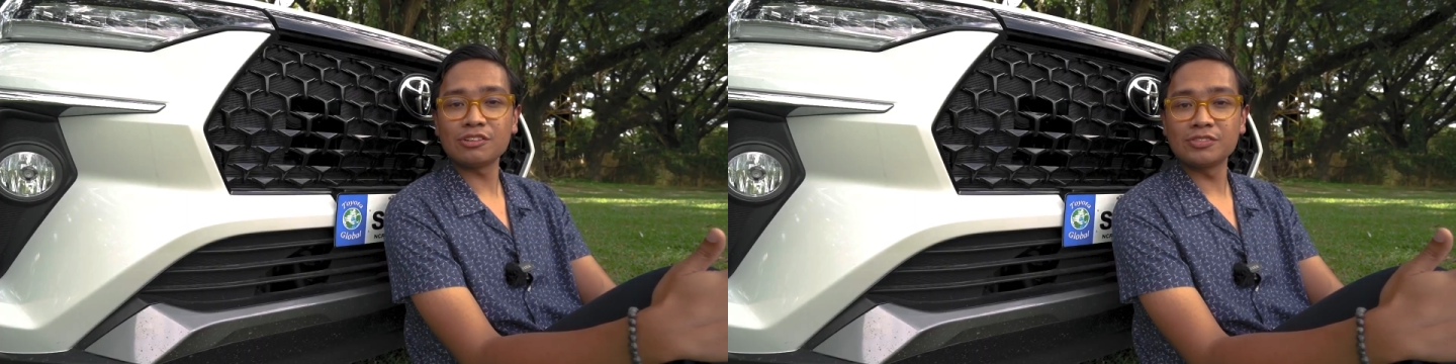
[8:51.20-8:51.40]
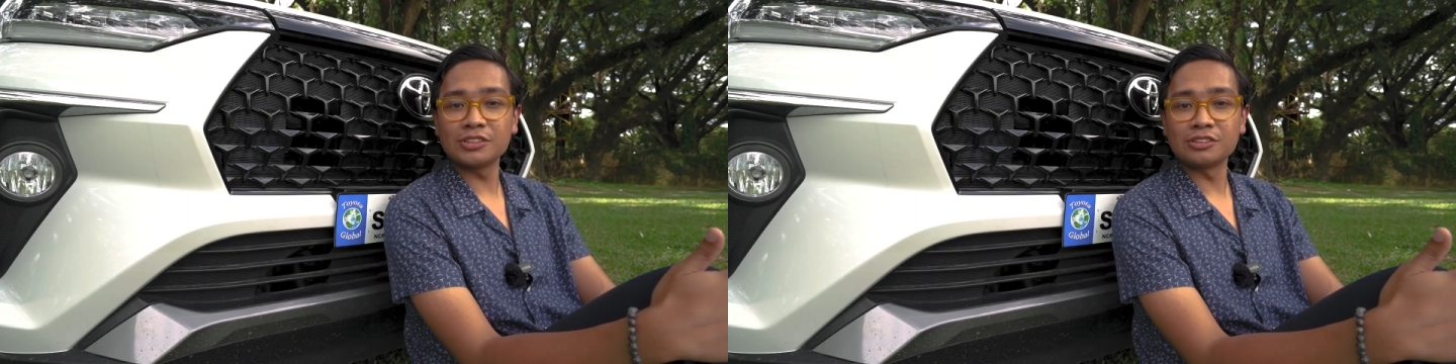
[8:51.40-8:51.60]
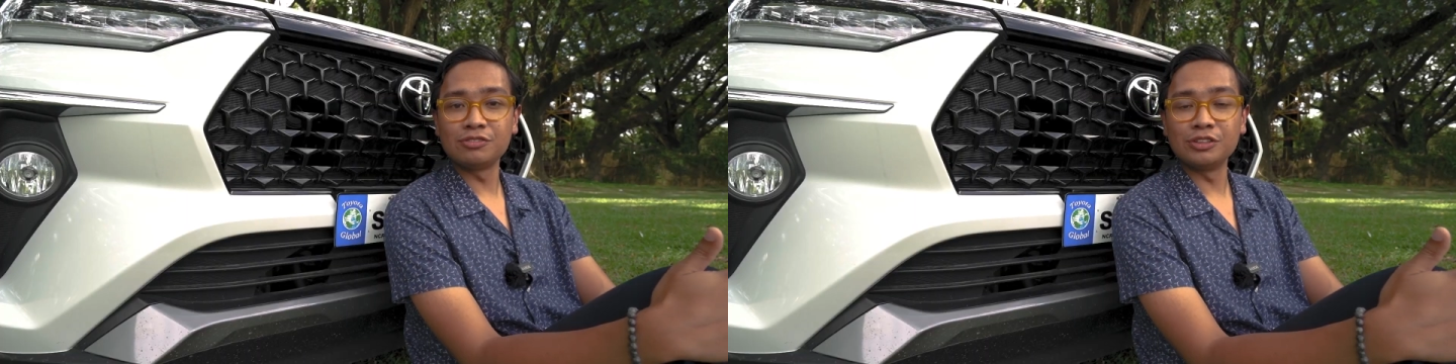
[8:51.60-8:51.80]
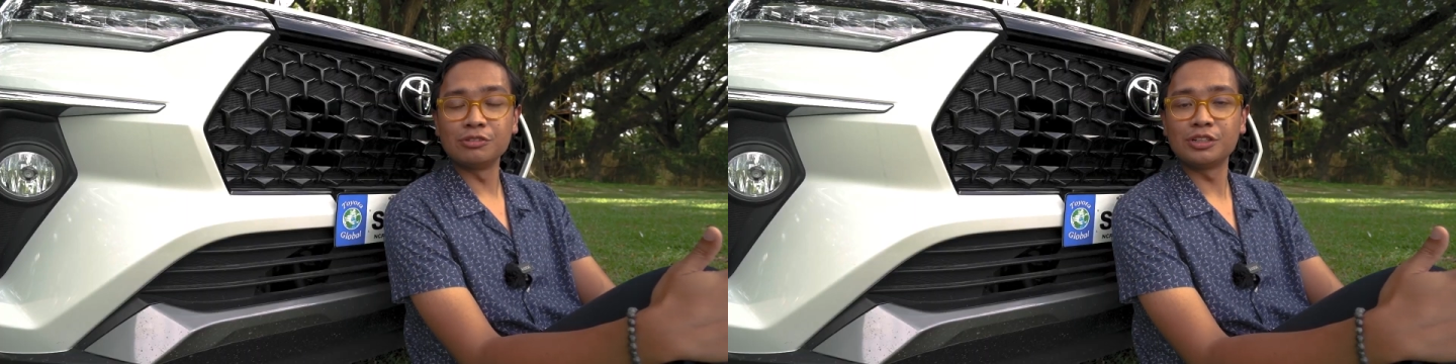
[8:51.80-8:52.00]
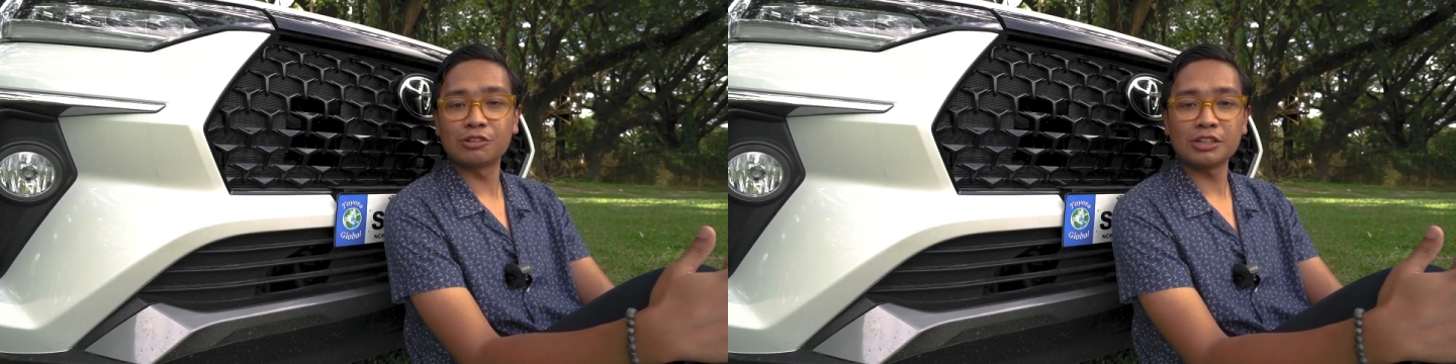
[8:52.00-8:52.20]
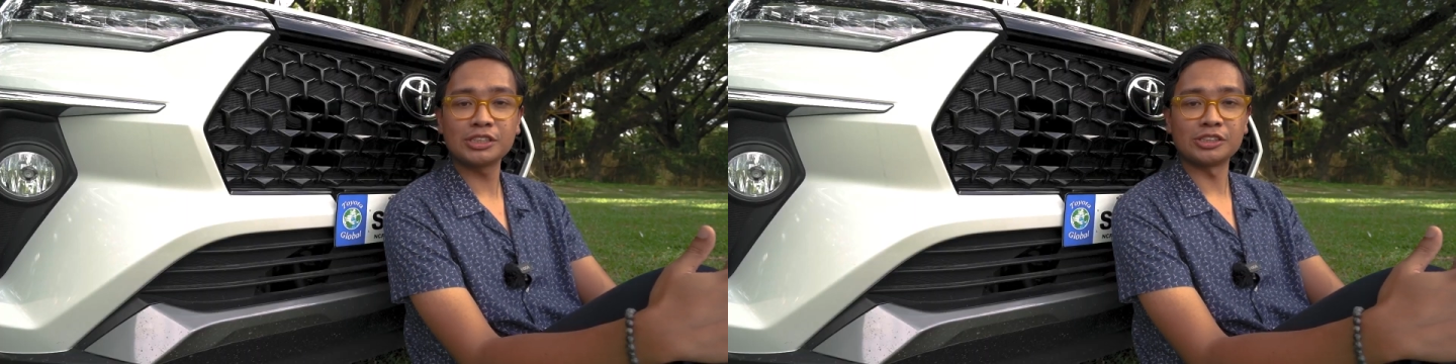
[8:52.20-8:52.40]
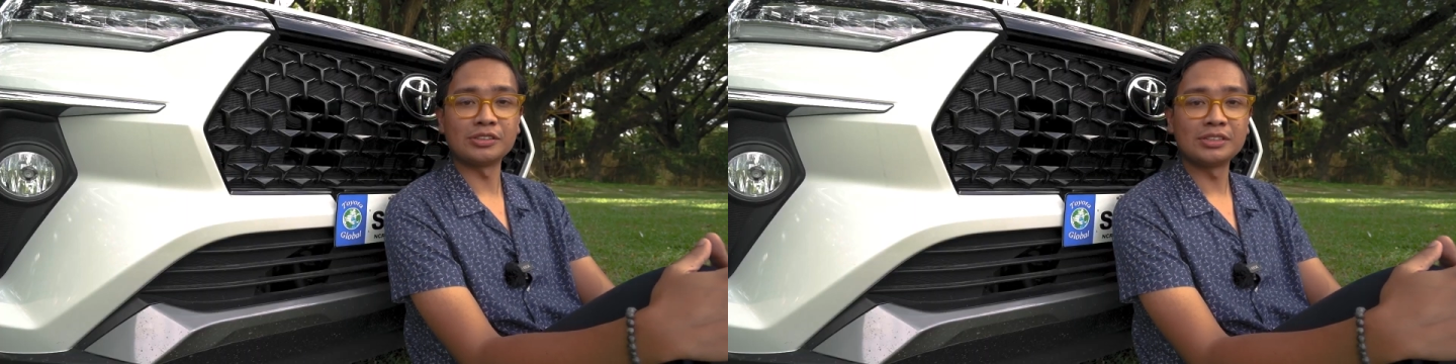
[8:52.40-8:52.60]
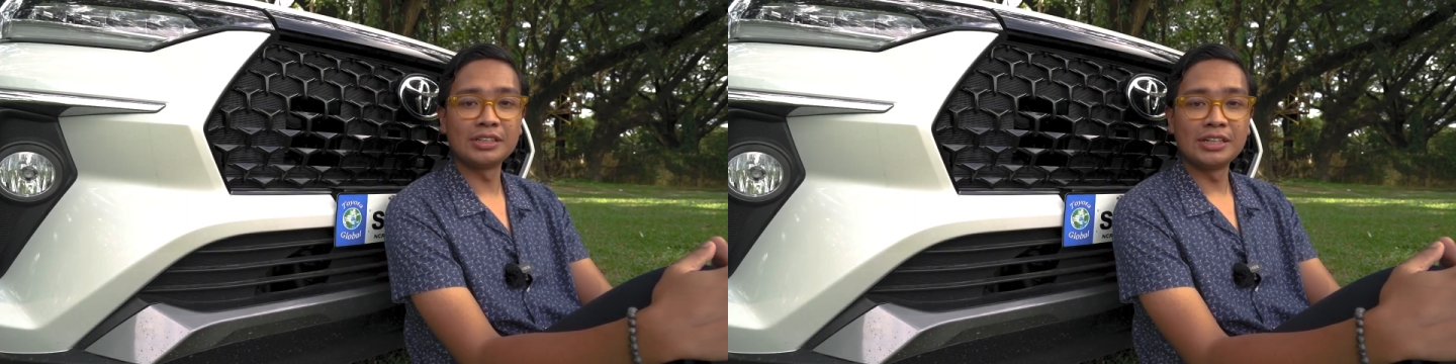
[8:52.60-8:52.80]
off this review with a
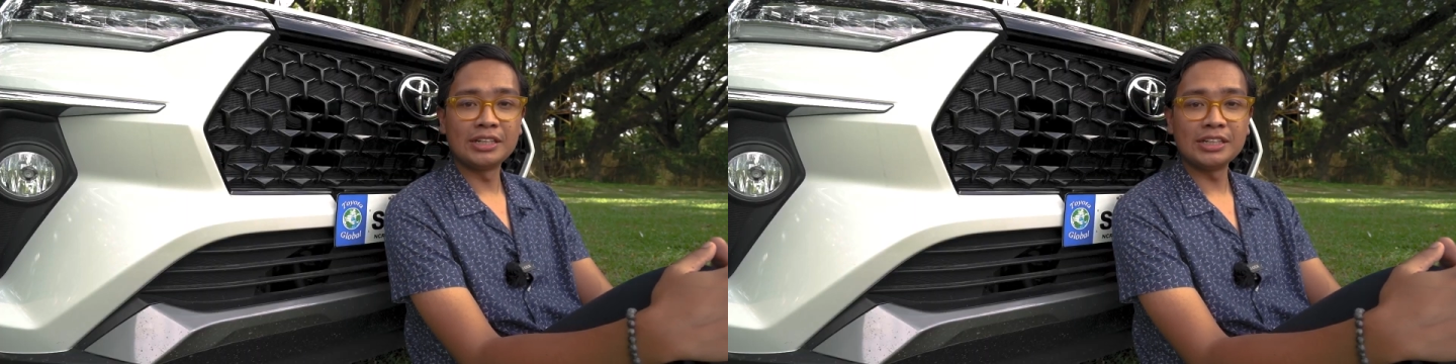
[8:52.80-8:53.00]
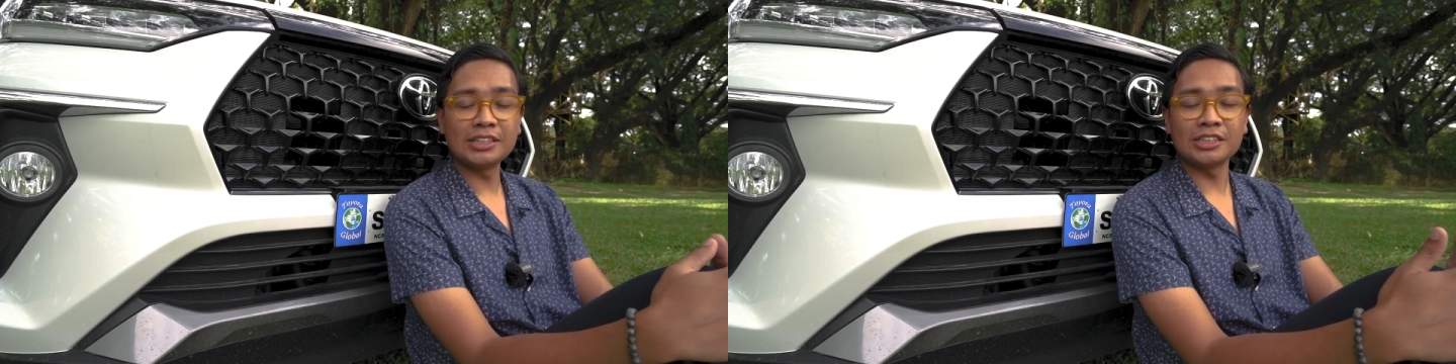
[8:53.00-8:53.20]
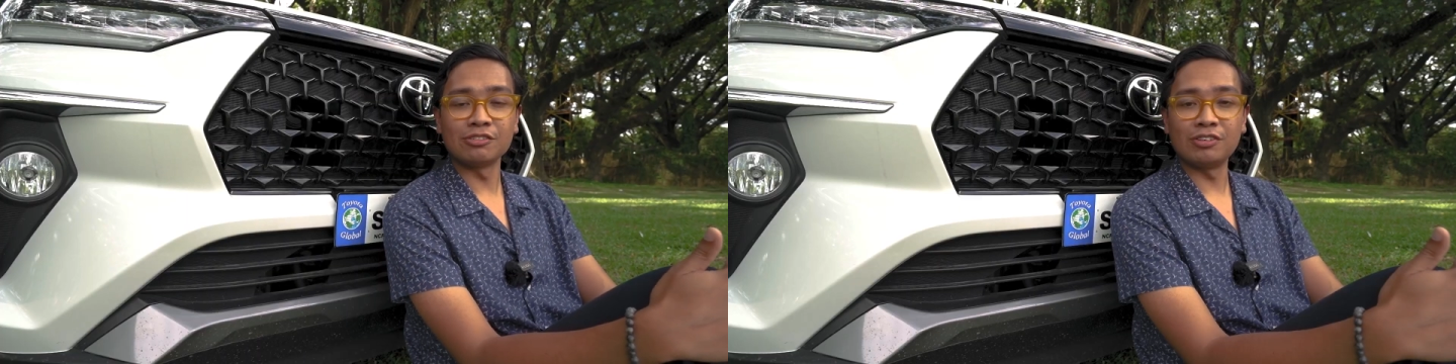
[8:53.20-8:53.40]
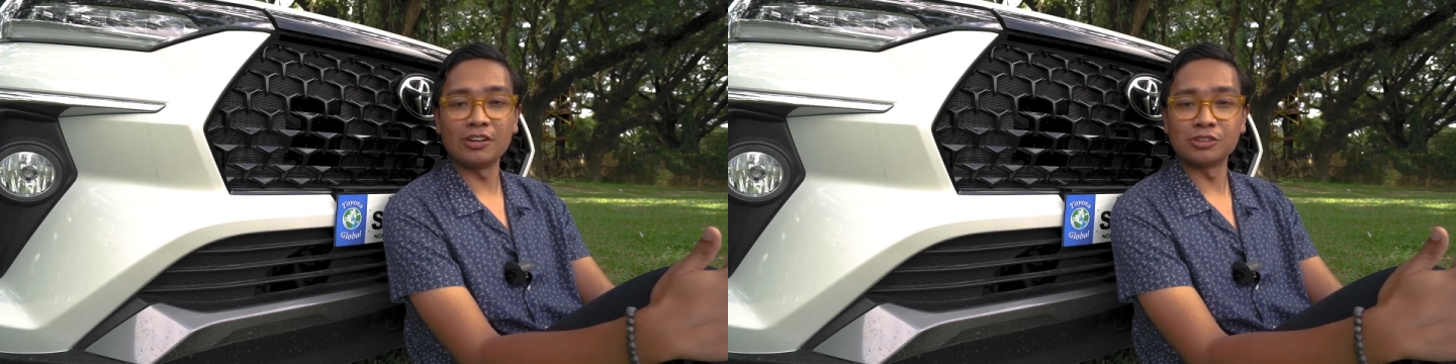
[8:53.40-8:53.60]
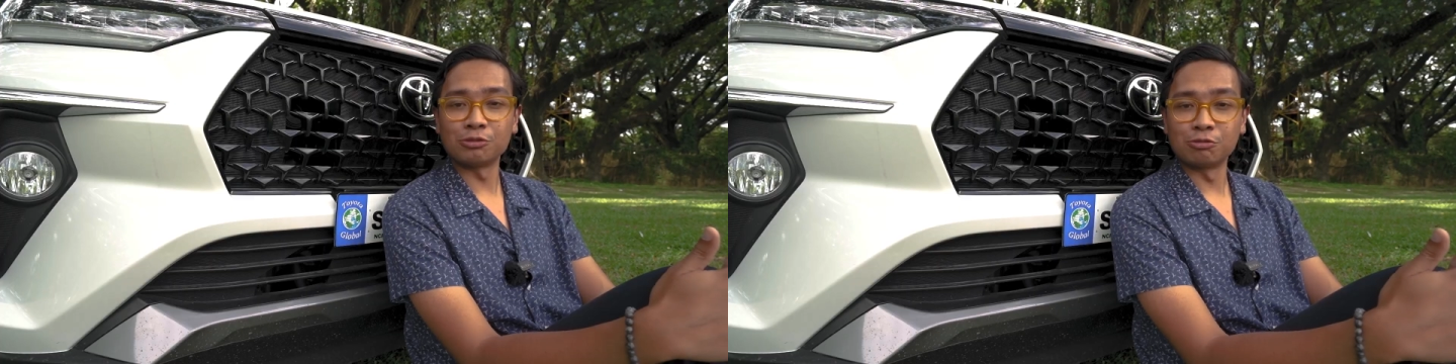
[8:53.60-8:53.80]
question: is the Veloz